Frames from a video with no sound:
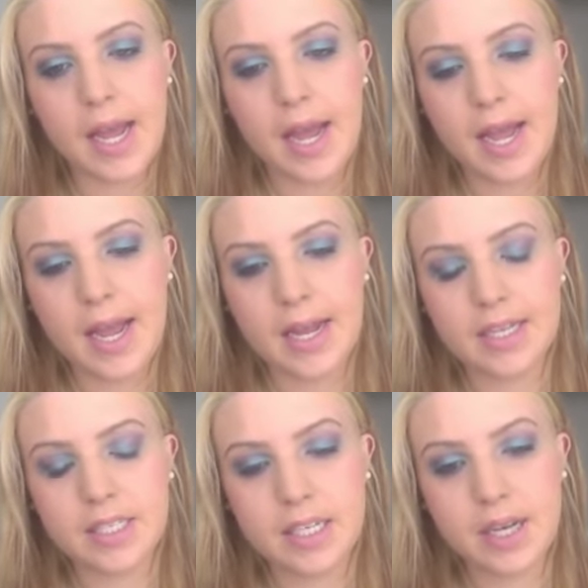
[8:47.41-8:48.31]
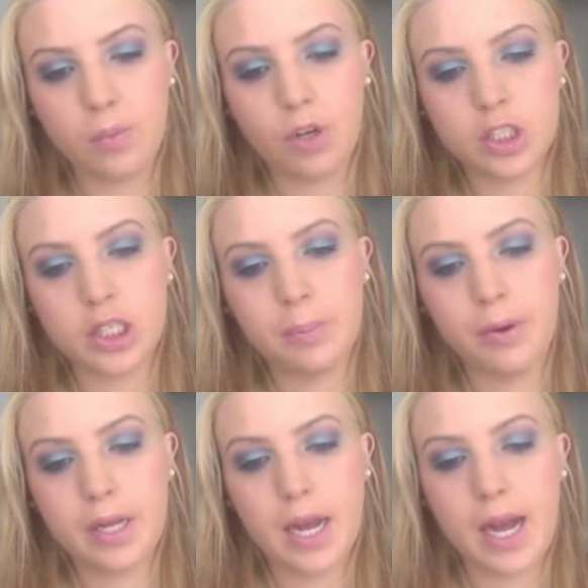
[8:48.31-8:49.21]
and it washed up
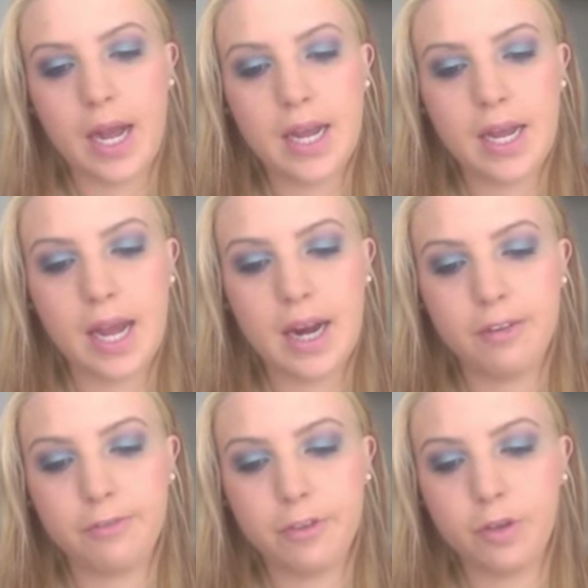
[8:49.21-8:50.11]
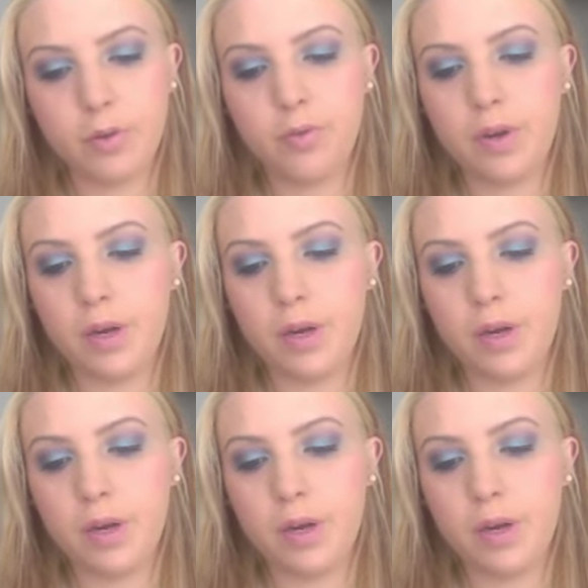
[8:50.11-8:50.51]
okay. It had a few